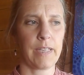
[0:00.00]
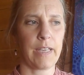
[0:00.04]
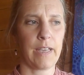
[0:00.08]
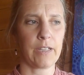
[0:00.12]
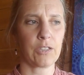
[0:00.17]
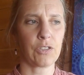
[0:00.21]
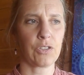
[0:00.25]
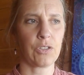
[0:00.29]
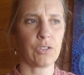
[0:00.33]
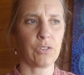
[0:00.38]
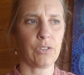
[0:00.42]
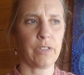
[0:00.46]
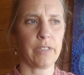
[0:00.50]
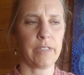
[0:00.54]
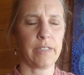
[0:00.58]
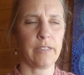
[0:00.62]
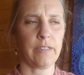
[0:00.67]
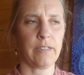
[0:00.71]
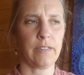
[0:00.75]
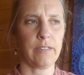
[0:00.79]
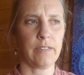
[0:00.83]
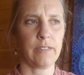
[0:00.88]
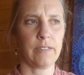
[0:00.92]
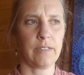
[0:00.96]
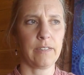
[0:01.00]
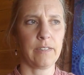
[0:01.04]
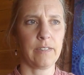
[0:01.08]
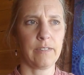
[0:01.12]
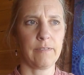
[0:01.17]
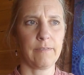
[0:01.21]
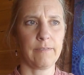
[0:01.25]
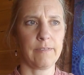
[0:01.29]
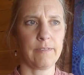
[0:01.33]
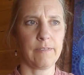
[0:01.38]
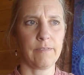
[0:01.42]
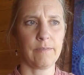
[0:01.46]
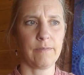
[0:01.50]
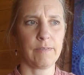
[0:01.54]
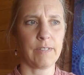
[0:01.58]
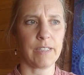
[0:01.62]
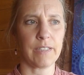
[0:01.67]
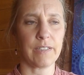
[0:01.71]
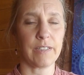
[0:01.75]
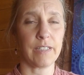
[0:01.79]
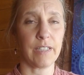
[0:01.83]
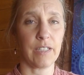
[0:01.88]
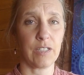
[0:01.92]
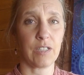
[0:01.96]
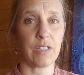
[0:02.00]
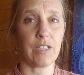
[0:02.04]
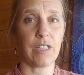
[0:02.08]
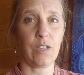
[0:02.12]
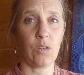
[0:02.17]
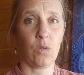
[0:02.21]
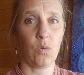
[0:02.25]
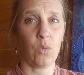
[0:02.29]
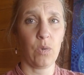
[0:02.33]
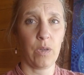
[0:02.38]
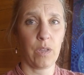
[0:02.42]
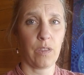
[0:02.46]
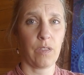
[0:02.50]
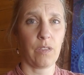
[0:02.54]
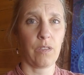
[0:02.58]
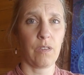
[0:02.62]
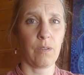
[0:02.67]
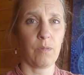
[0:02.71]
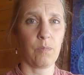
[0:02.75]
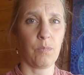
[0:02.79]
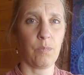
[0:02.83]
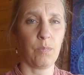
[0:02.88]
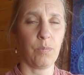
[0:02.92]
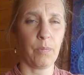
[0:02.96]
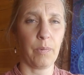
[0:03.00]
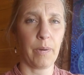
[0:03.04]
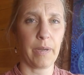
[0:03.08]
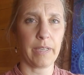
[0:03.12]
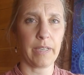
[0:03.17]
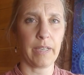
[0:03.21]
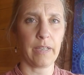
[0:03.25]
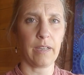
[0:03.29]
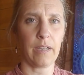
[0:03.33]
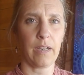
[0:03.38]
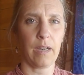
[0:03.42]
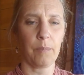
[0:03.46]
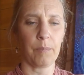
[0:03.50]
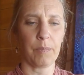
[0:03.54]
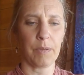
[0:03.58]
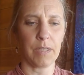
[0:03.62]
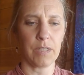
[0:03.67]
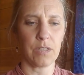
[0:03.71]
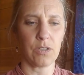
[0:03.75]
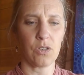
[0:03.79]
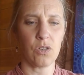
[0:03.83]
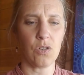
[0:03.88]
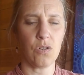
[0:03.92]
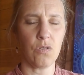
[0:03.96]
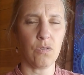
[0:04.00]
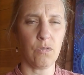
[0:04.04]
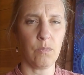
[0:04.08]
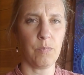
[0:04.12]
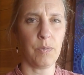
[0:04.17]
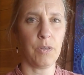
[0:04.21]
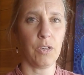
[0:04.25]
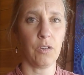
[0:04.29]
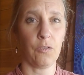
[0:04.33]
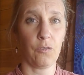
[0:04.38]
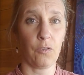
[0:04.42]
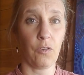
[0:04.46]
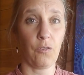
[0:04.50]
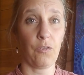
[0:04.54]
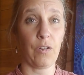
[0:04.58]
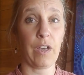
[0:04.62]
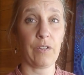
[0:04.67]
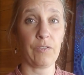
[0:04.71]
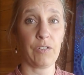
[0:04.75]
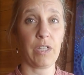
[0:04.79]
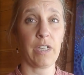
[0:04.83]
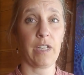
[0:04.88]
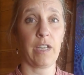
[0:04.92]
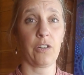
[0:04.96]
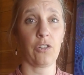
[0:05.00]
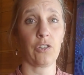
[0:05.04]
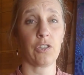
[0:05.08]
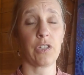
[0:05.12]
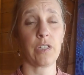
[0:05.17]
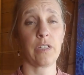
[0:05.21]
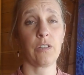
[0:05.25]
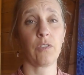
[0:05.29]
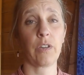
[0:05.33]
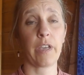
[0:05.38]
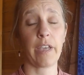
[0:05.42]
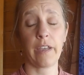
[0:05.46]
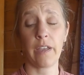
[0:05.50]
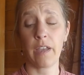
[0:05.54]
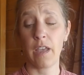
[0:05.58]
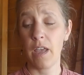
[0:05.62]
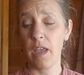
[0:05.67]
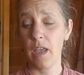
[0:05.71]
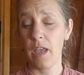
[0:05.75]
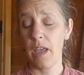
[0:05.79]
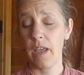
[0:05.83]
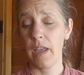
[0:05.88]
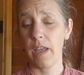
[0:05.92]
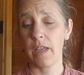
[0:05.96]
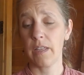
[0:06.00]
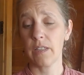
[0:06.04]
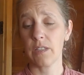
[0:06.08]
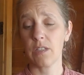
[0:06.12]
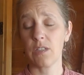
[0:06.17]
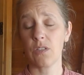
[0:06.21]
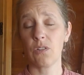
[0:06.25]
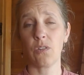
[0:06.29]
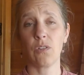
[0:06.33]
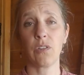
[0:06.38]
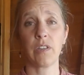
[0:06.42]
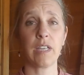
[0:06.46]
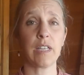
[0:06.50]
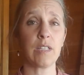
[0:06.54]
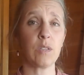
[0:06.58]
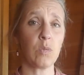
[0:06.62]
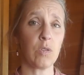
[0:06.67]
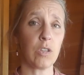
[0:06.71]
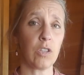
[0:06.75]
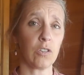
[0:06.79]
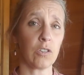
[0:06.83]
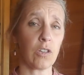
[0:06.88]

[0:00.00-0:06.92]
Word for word: actually assisting with bringing up this new beautiful five D energy, okay? And so that's what